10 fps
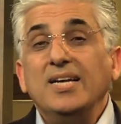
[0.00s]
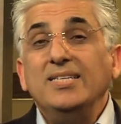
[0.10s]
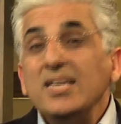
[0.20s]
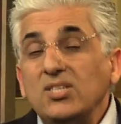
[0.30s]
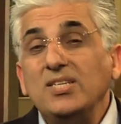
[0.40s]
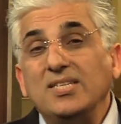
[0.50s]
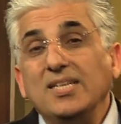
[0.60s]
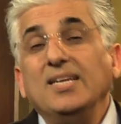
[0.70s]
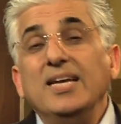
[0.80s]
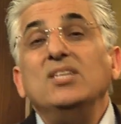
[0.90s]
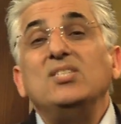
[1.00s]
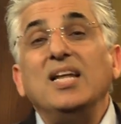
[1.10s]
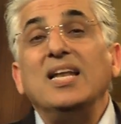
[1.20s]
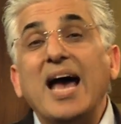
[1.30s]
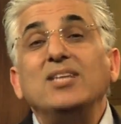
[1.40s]
"This is the
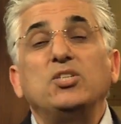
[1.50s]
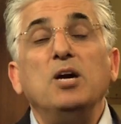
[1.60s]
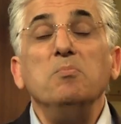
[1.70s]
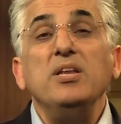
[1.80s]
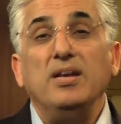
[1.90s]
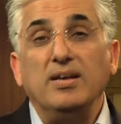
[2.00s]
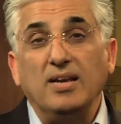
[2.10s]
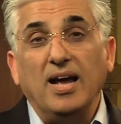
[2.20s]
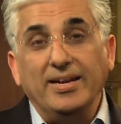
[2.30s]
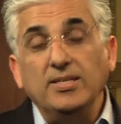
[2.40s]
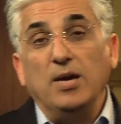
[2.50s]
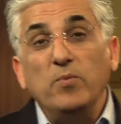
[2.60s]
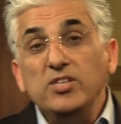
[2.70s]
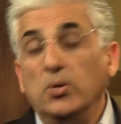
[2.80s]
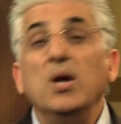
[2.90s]
last communion I take
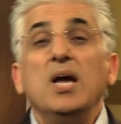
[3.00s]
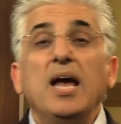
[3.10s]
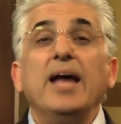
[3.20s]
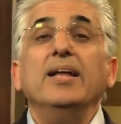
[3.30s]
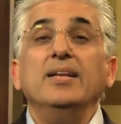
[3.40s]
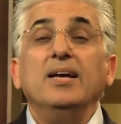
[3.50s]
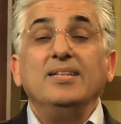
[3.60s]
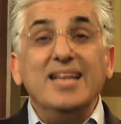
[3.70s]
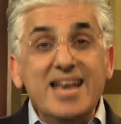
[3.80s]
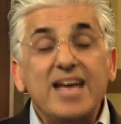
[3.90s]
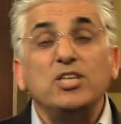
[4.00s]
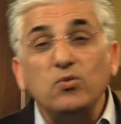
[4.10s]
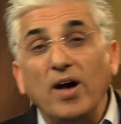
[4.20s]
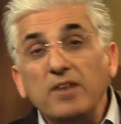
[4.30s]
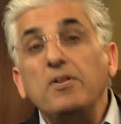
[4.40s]
with you, and the next
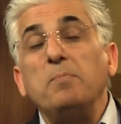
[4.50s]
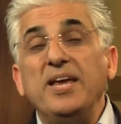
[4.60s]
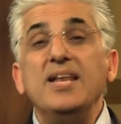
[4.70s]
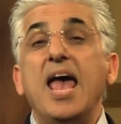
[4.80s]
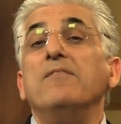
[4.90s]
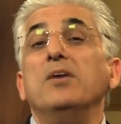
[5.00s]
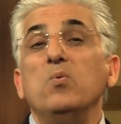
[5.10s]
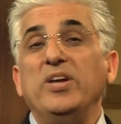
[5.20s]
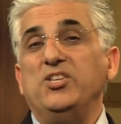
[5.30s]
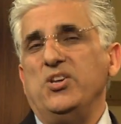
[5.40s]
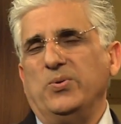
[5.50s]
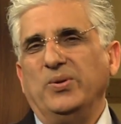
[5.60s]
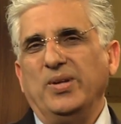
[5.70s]
one will be in heaven with you."